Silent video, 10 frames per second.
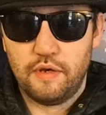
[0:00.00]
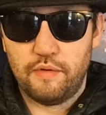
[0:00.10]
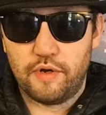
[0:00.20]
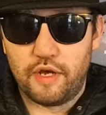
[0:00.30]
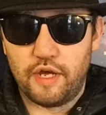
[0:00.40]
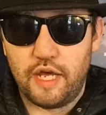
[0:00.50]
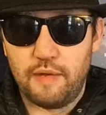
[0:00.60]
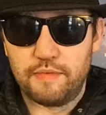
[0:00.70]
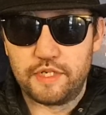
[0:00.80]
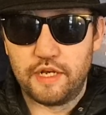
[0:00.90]
What I
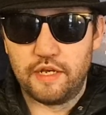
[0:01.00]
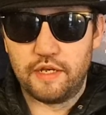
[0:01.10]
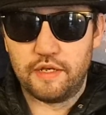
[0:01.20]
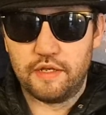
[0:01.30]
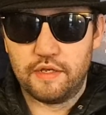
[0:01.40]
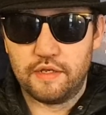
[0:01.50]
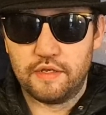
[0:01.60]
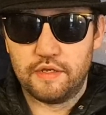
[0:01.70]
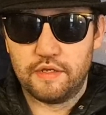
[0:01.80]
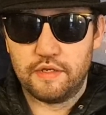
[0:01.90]
am saying
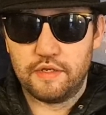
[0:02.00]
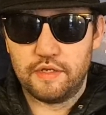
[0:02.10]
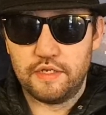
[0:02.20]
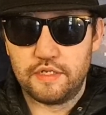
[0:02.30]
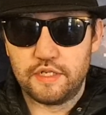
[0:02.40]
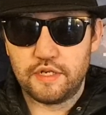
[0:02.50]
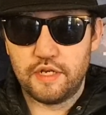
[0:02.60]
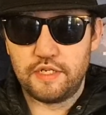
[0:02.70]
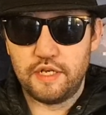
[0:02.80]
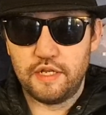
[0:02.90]
is this
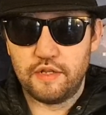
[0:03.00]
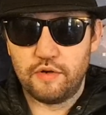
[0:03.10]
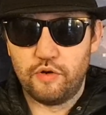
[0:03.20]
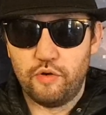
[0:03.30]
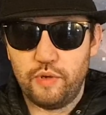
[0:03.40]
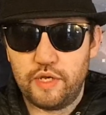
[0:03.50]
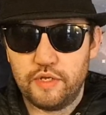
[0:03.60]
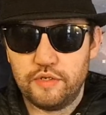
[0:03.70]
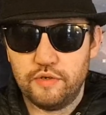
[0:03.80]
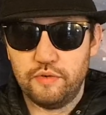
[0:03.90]
idea that all we
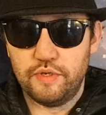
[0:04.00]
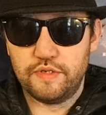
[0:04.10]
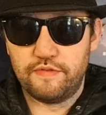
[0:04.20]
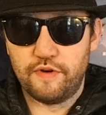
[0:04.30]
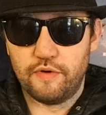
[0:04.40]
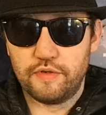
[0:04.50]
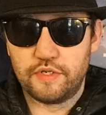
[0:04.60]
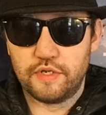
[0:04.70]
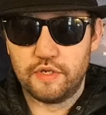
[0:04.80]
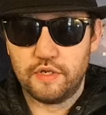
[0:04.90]
can do is
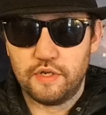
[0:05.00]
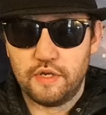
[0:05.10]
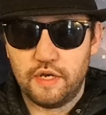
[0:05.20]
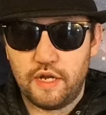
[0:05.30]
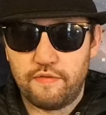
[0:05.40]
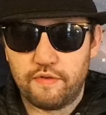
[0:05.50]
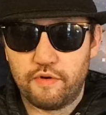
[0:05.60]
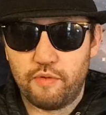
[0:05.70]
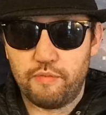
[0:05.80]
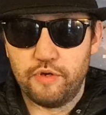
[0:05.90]
vote, and if the
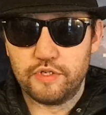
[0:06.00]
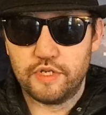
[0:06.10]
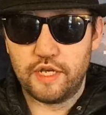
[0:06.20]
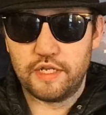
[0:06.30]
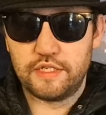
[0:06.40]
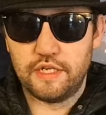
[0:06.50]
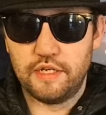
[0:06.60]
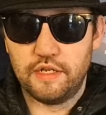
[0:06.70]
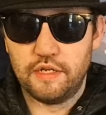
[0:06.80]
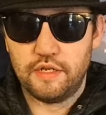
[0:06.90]
wrong person gets
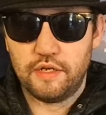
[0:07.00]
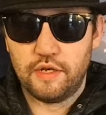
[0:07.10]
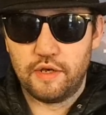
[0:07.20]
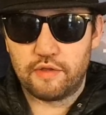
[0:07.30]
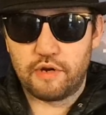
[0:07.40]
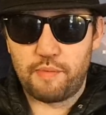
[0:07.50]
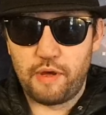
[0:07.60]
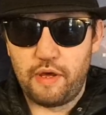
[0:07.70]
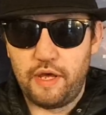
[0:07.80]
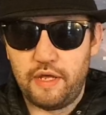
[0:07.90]
in, throw up
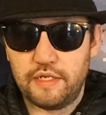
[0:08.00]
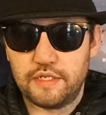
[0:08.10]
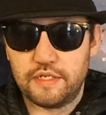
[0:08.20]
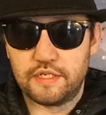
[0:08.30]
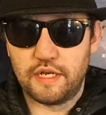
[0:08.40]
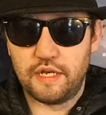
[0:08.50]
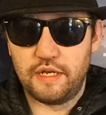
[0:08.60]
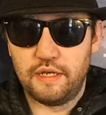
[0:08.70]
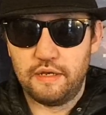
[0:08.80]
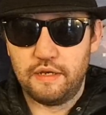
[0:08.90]
our hands and say,